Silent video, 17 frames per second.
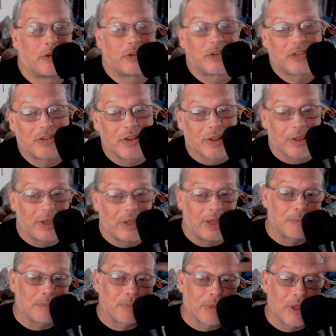is
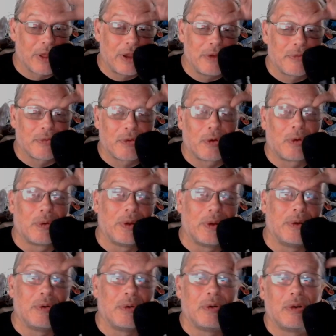silly and playful
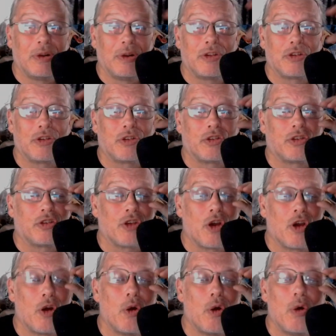and
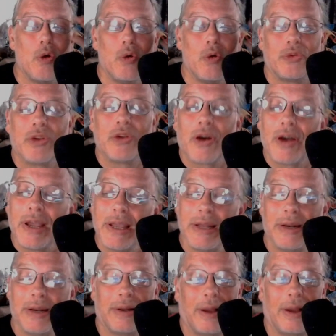so
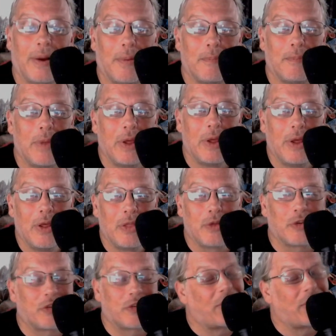tight.
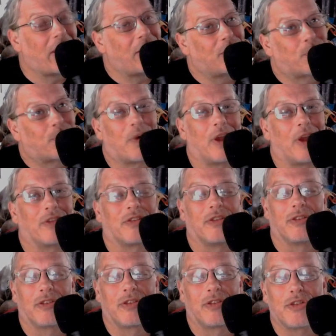Their stage
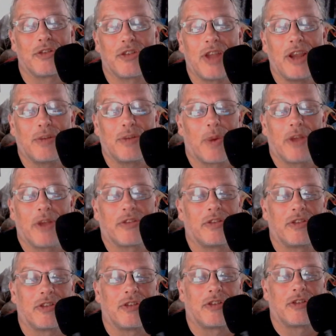presence
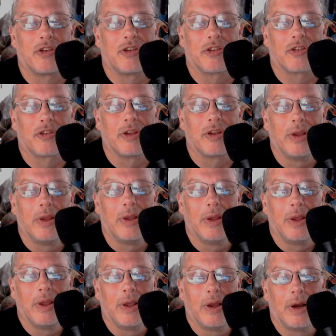is just
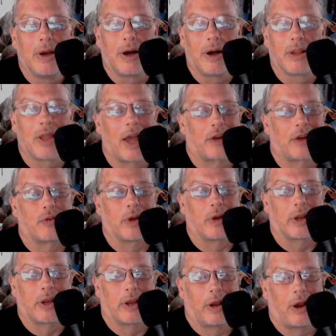
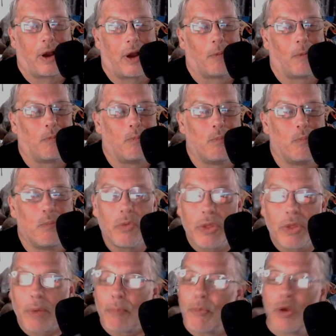electric.
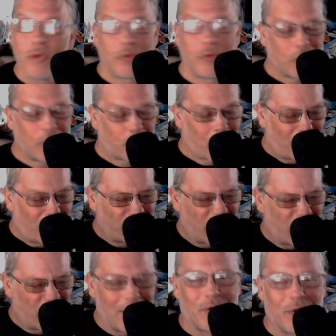They're moving
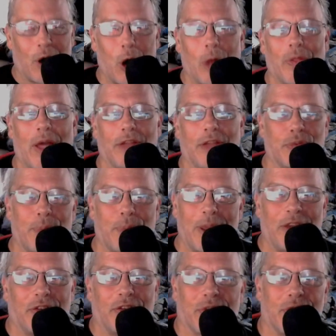around. They have all that
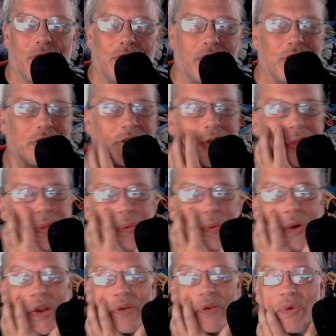space. There's just the
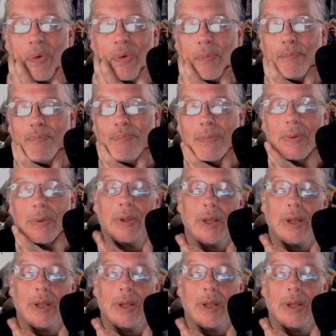three of them.